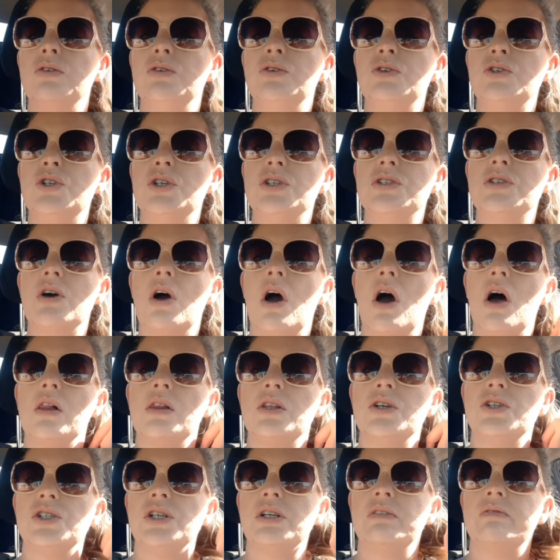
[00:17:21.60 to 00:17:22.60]
just
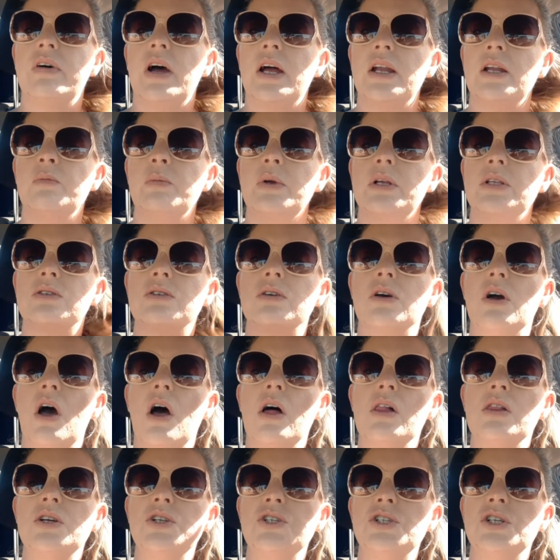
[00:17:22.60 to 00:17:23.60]
collagen vitamins.
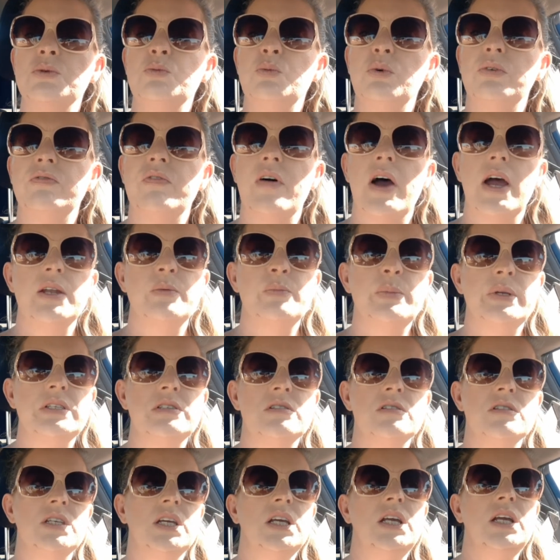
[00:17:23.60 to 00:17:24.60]
Collagen with vitamin
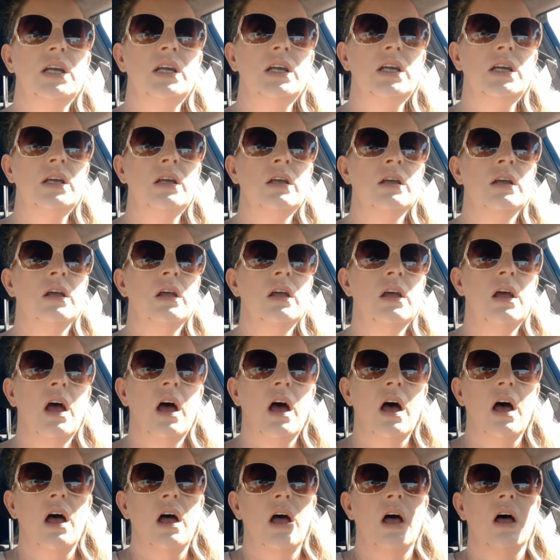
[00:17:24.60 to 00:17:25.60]
C,
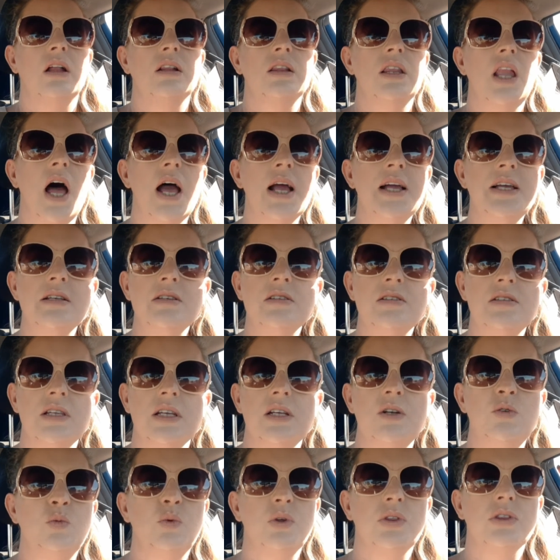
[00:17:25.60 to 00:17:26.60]
uh,
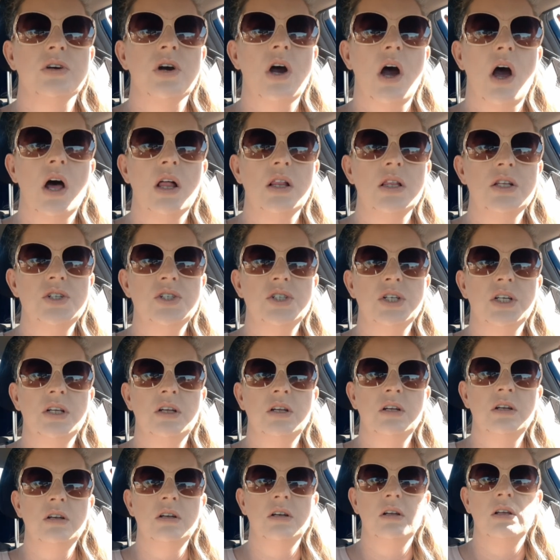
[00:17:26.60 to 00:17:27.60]
with
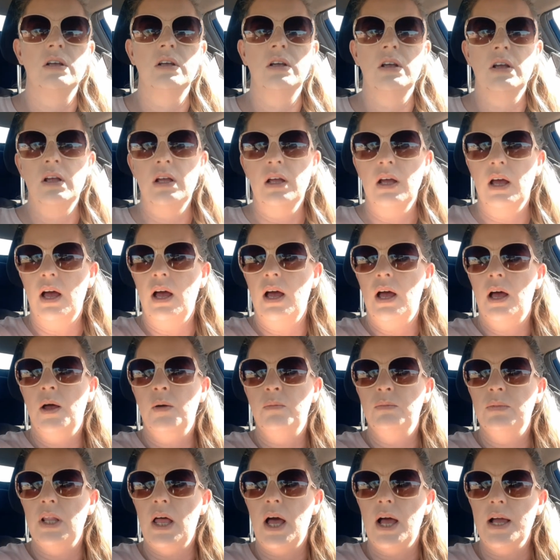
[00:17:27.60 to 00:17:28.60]
collagen.
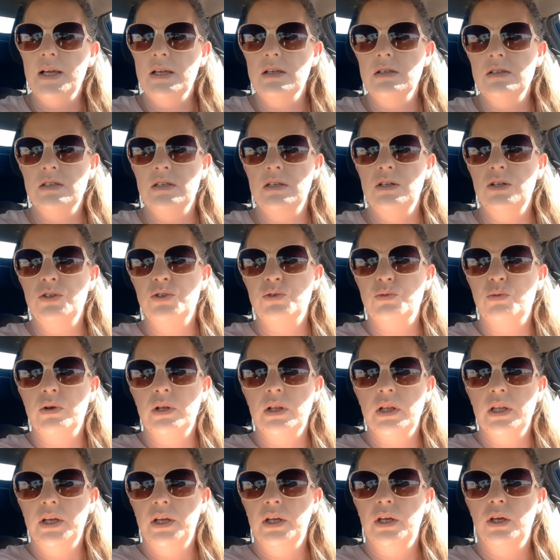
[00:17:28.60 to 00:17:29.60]
Um, is
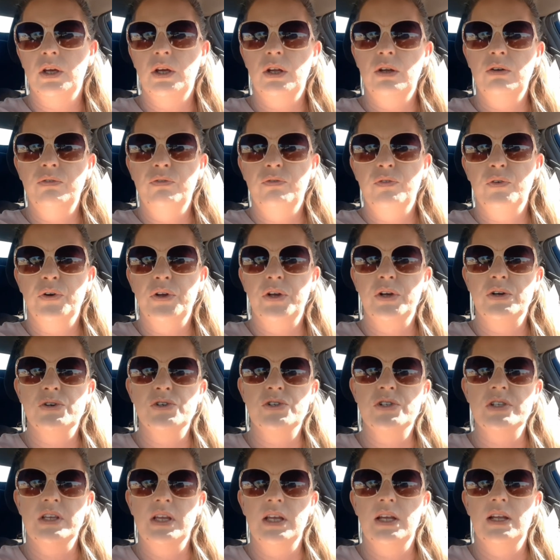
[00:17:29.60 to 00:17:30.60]
really good for your
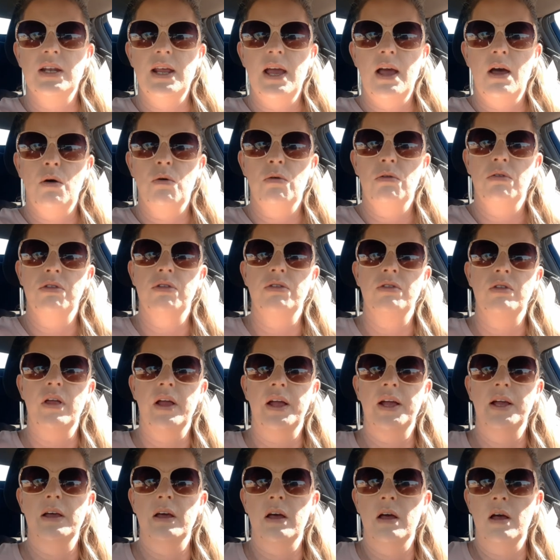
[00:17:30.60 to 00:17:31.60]
skin health,
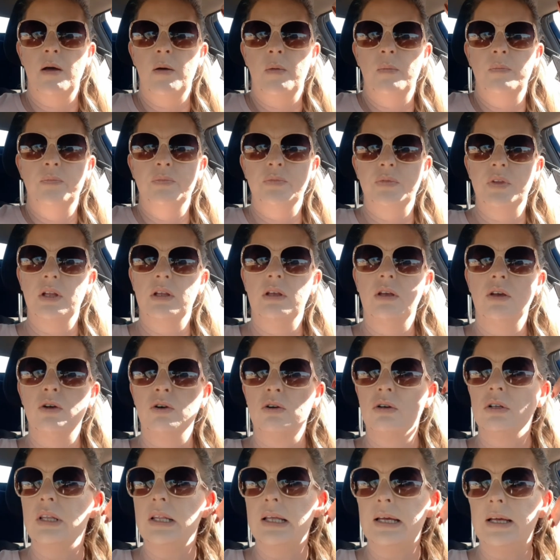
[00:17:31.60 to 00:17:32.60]
like um,
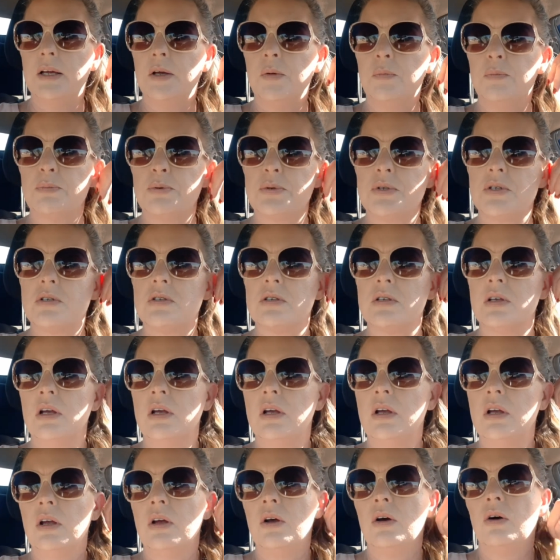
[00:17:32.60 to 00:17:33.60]
your lips
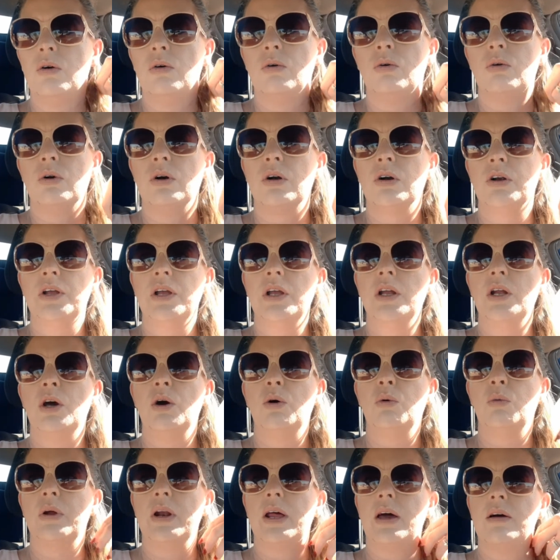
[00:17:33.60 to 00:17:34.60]
or, you
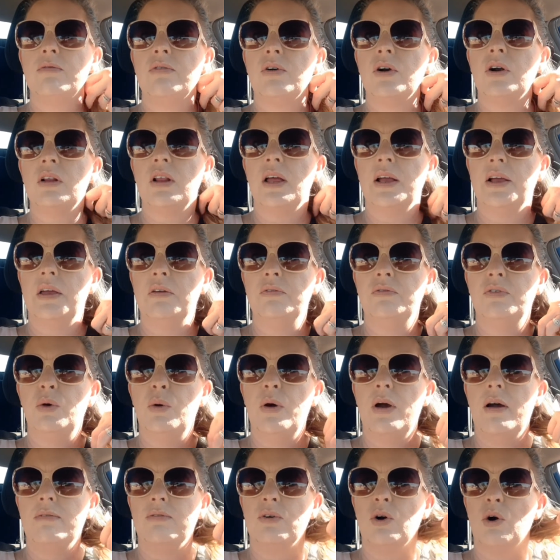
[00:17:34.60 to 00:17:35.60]
know, whatever. Like if you
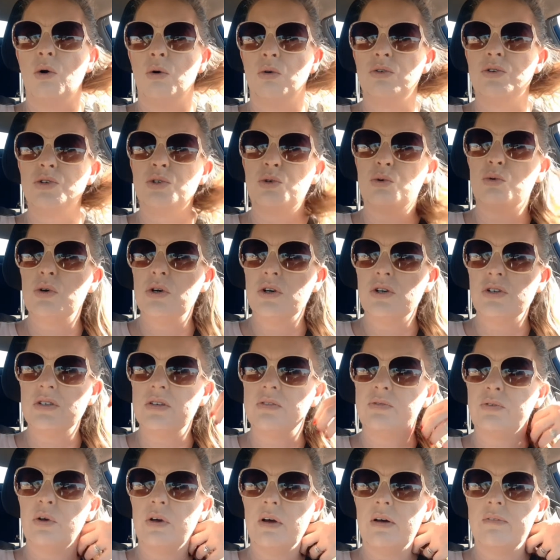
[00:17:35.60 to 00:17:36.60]
have cold sores,
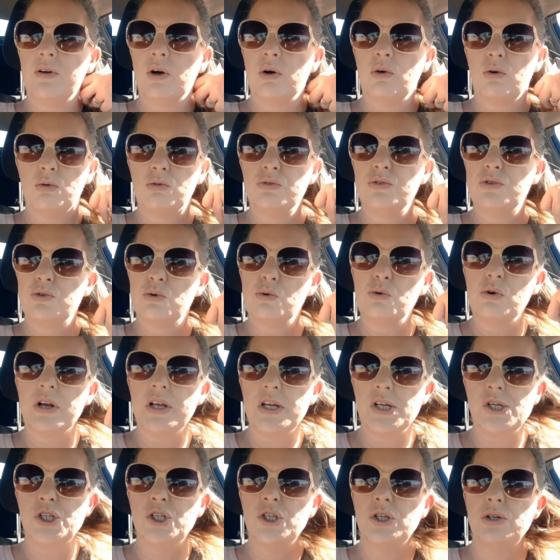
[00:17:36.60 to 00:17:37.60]
if you have a cold sore
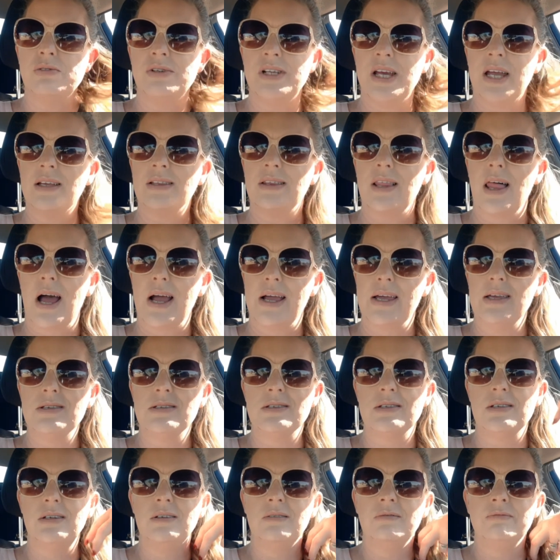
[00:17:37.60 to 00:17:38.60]
issue, take
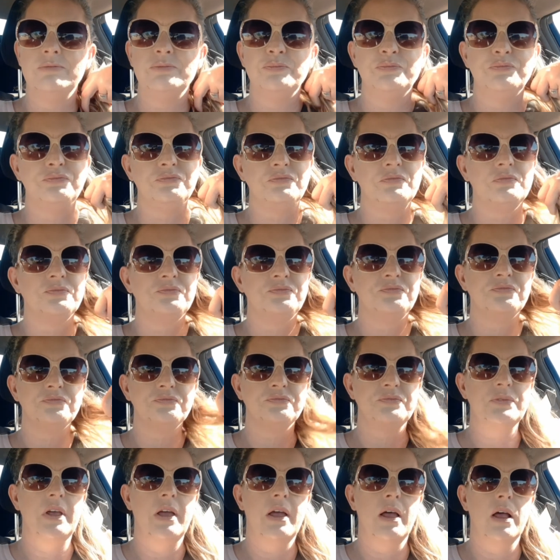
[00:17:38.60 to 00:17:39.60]
Lysine.
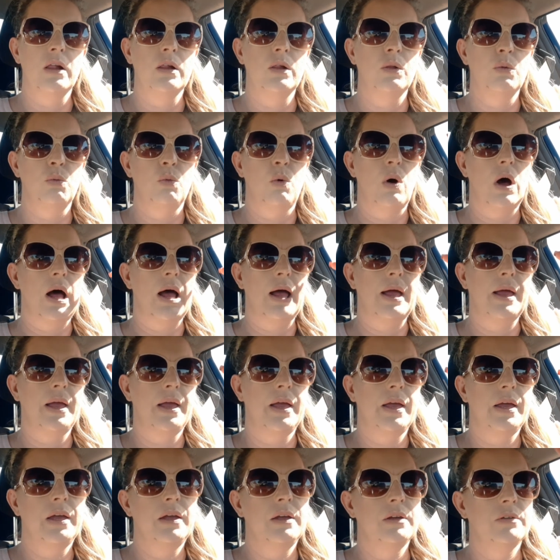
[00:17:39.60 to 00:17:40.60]

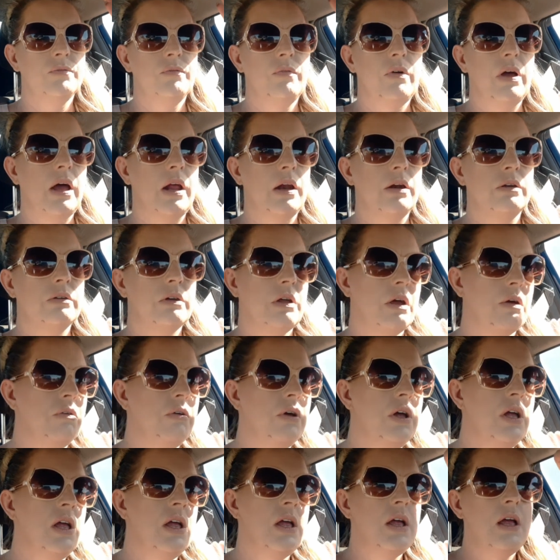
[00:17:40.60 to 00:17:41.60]
L-Y, I don't know.
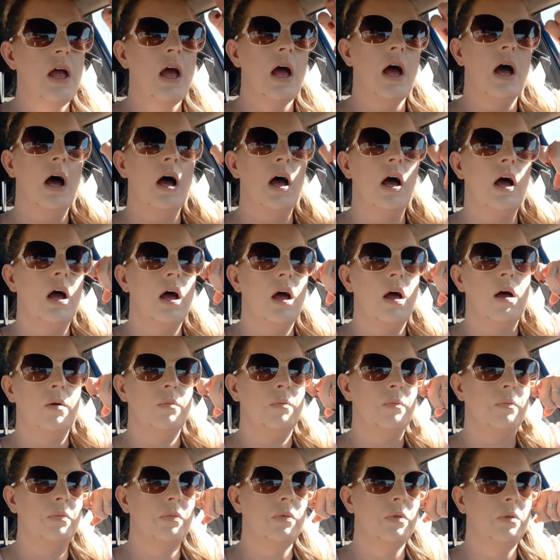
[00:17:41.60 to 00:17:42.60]

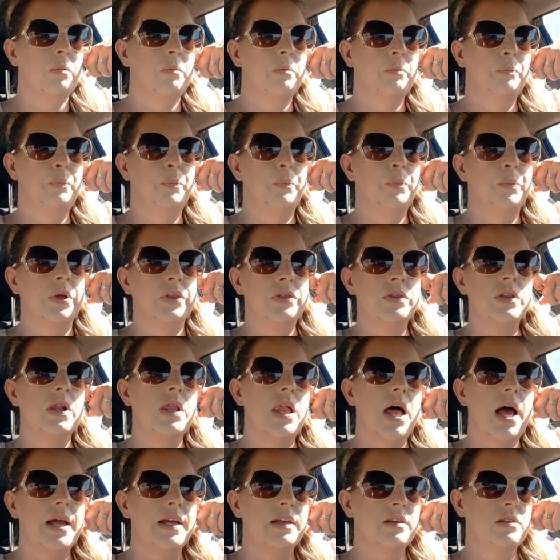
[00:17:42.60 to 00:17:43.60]
Um, but the
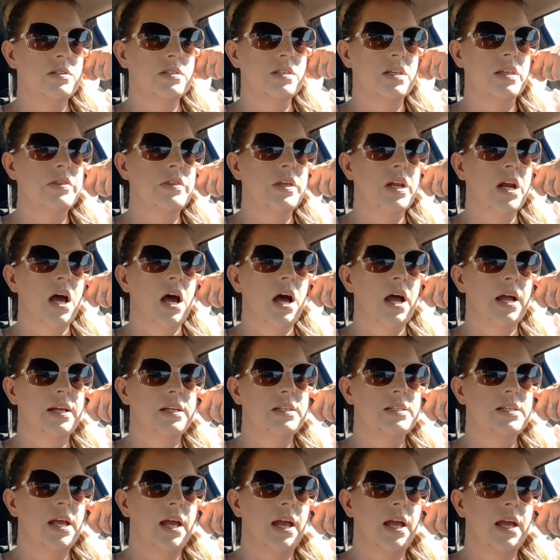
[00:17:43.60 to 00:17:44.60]
Lysine that I
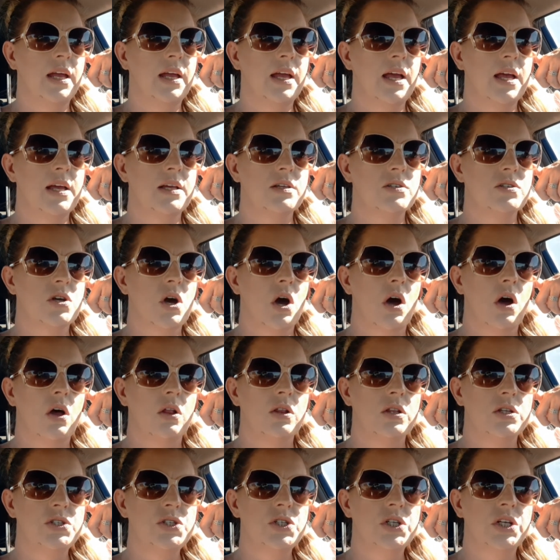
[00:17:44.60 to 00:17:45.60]
take has
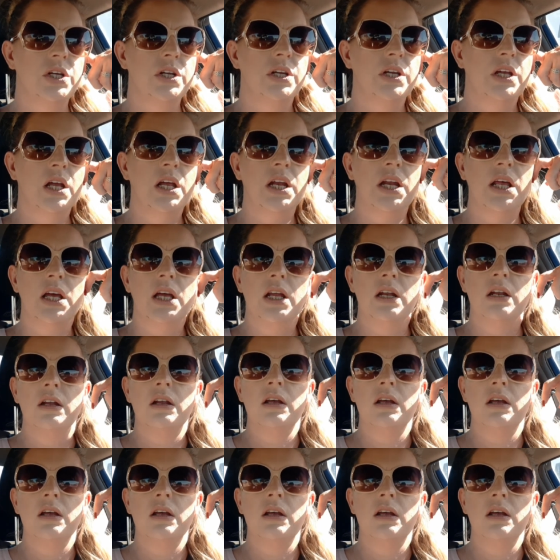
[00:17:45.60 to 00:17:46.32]
collagen in it